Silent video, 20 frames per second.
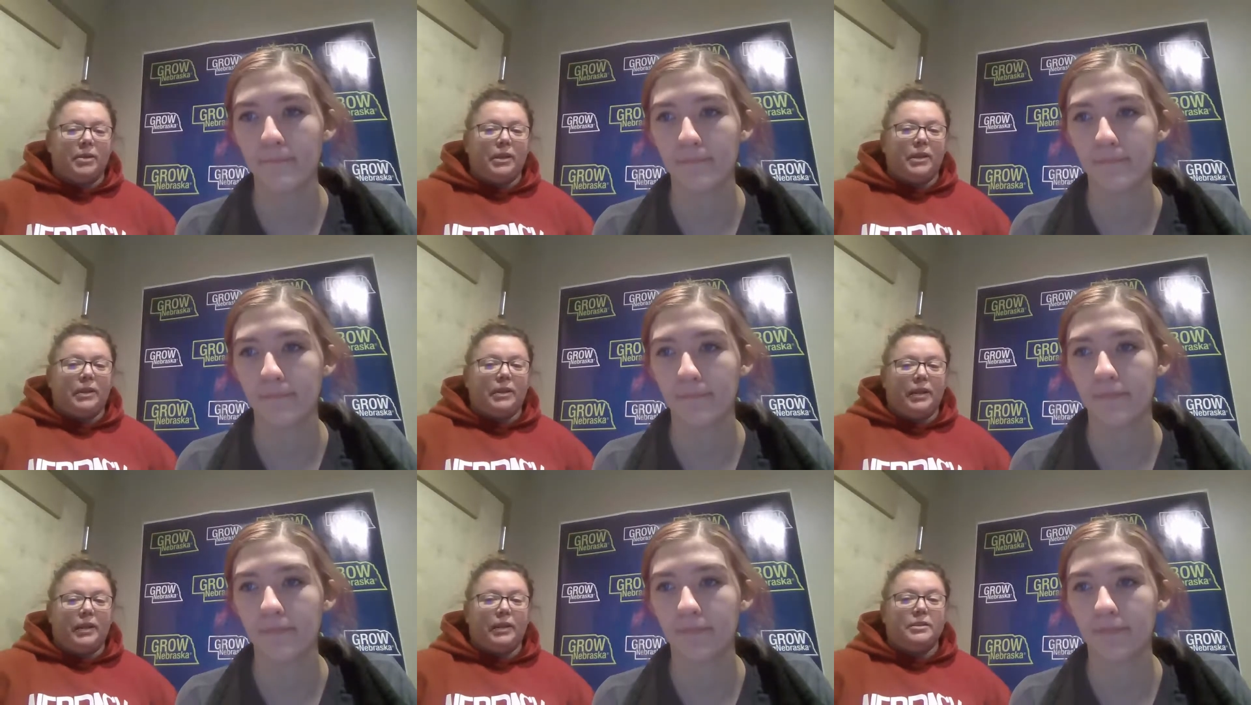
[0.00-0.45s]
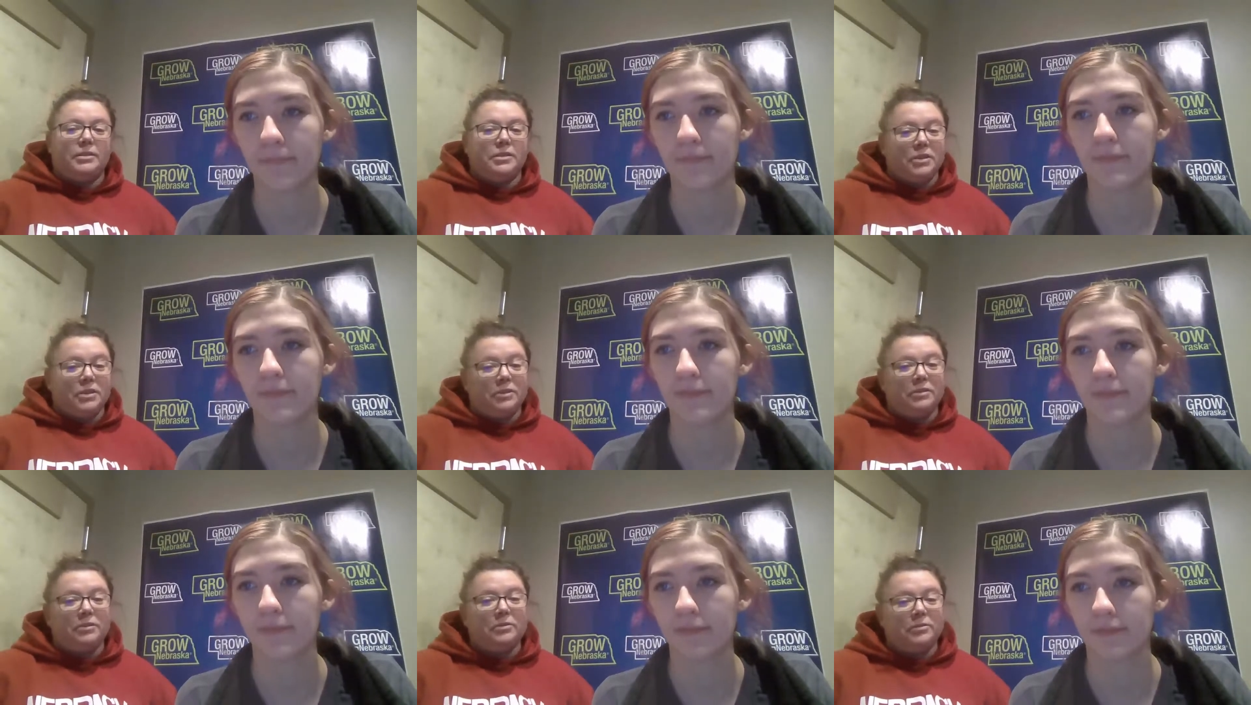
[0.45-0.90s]
Speaker 1: But again,
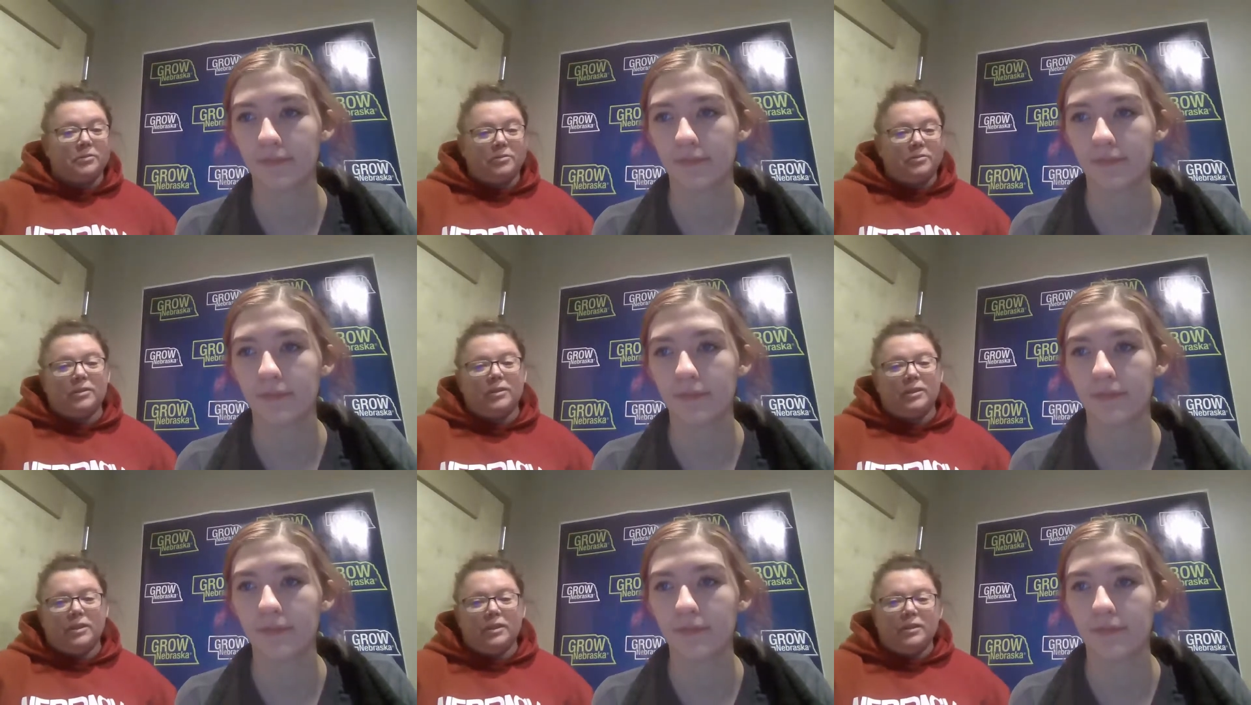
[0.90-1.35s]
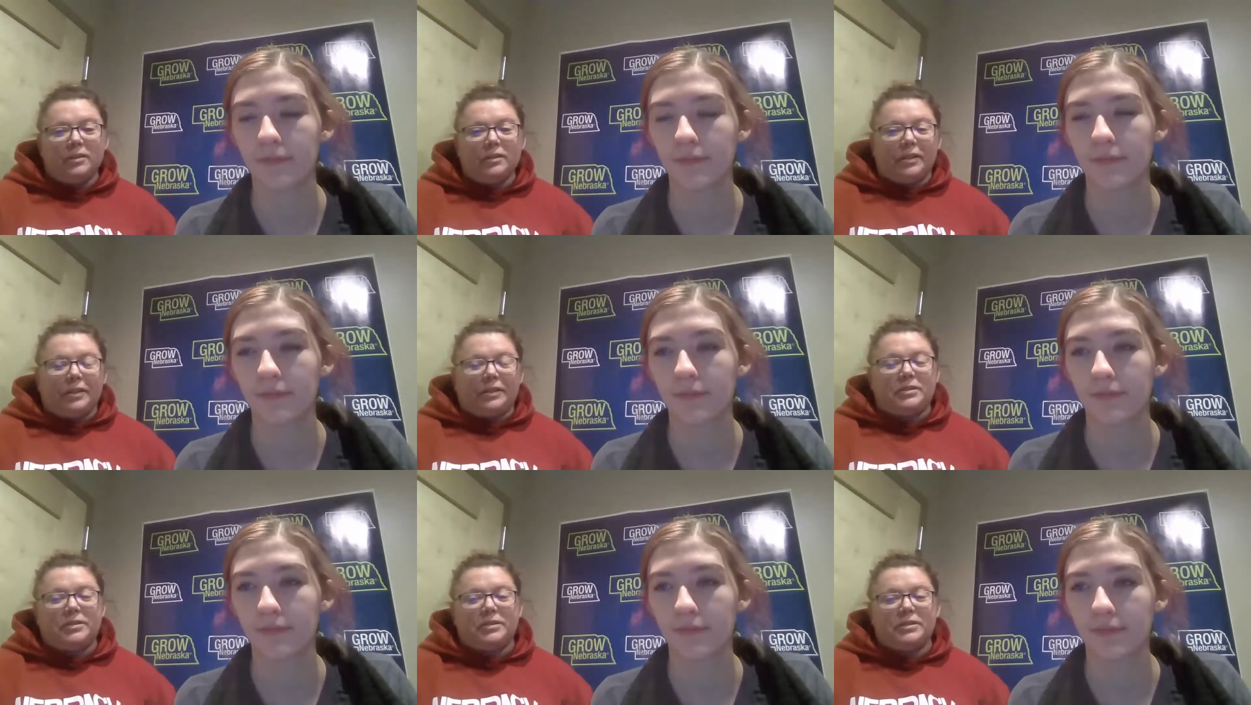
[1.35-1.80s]
too,
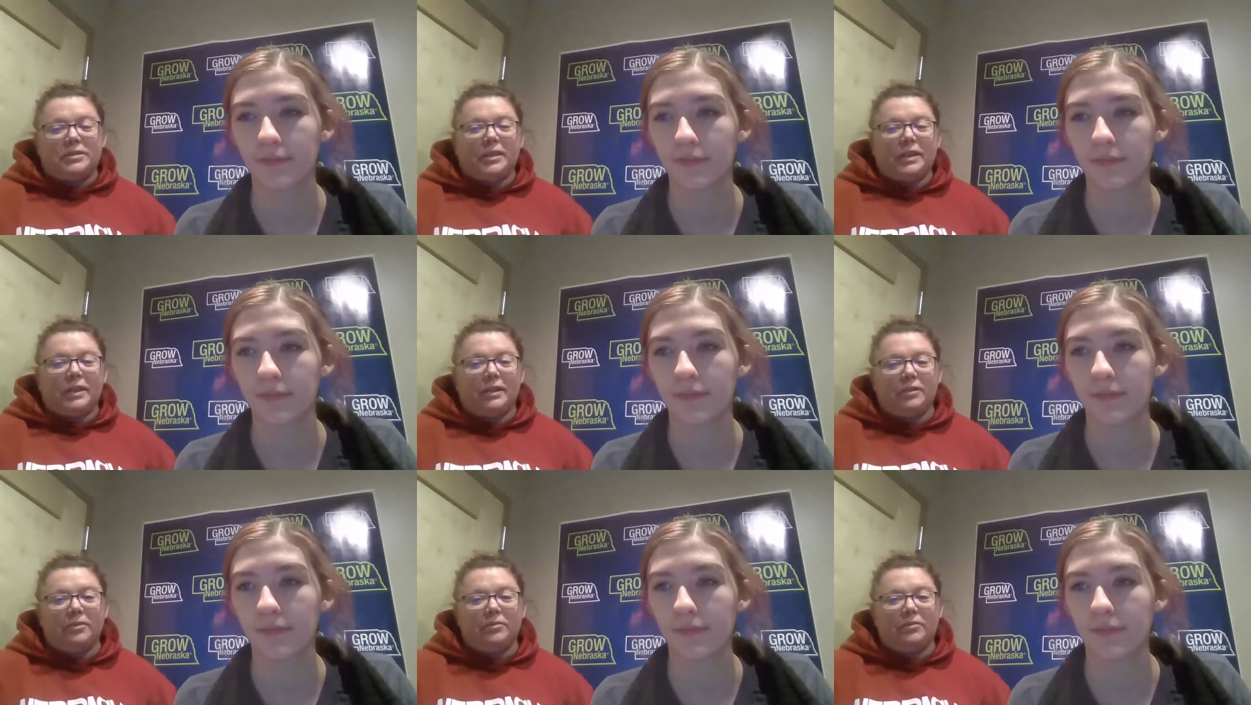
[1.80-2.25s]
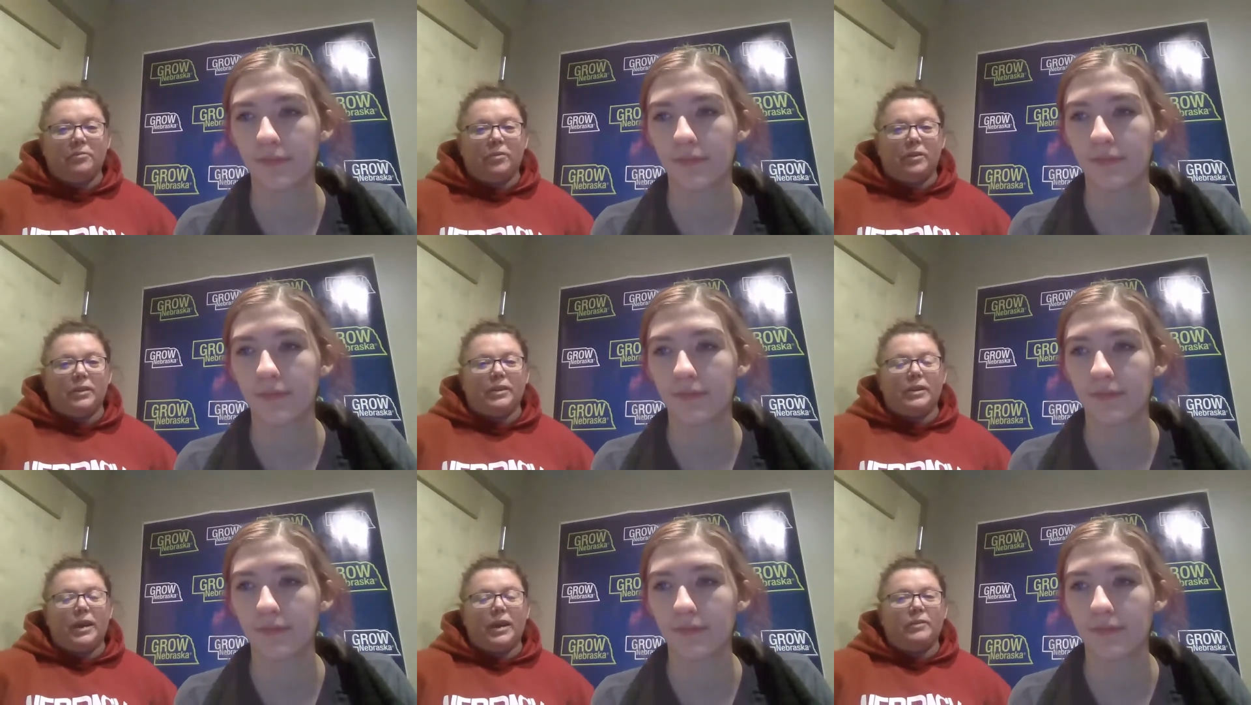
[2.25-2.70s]
like she said,
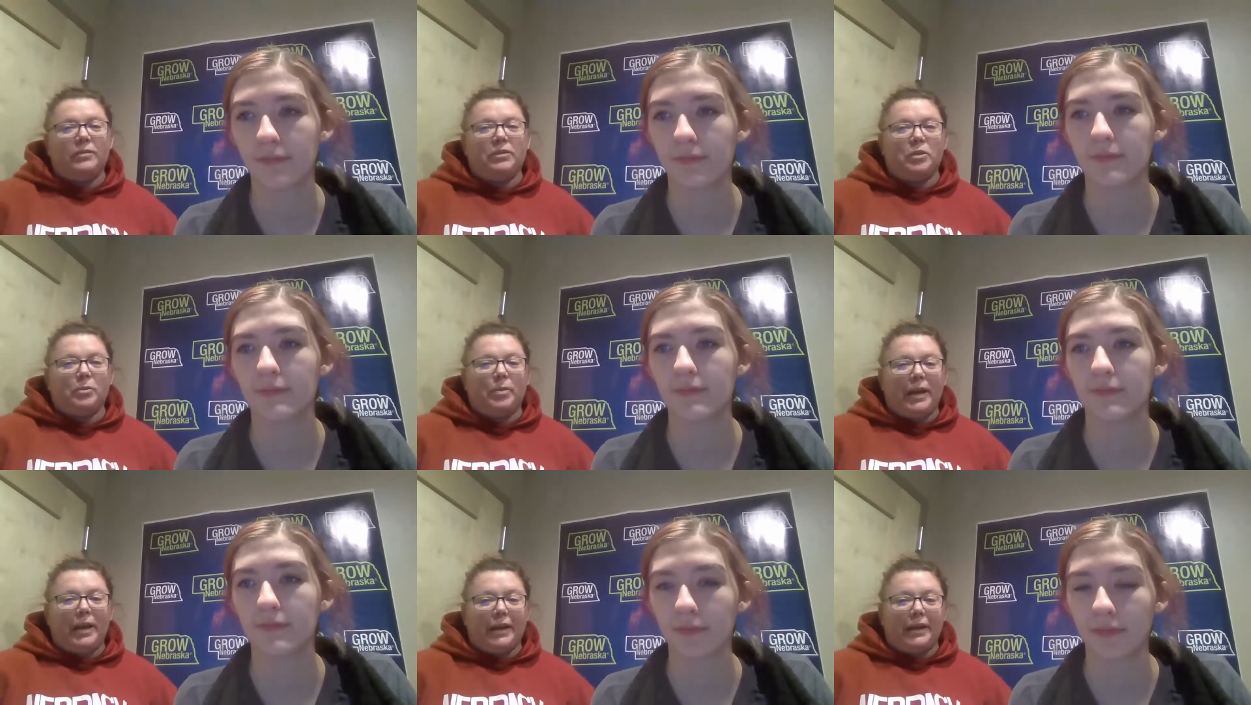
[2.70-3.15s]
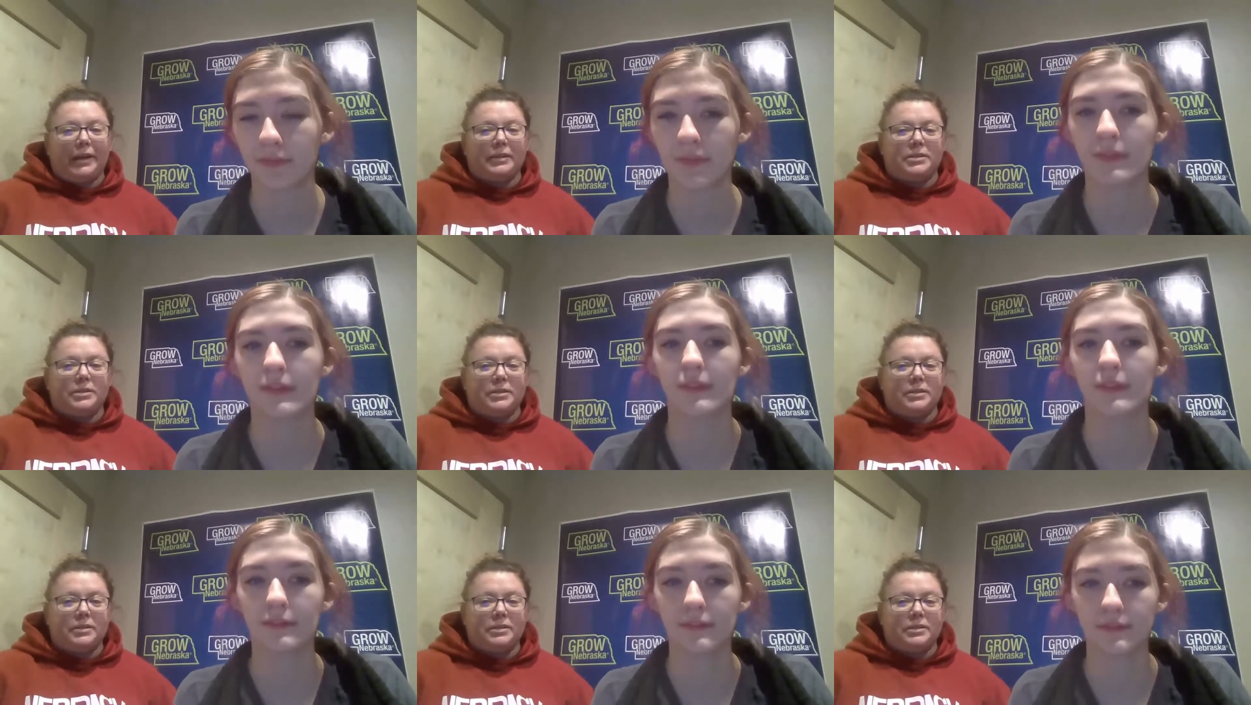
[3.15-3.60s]
with heavier
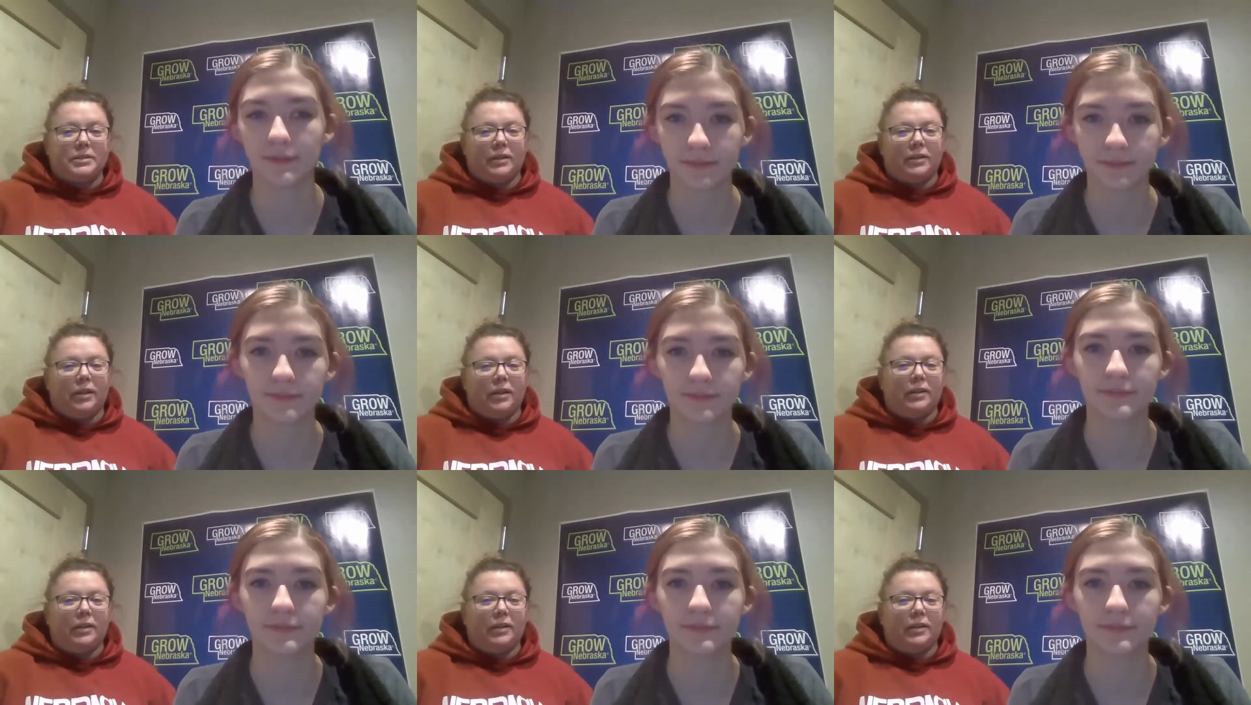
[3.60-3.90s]
packages, a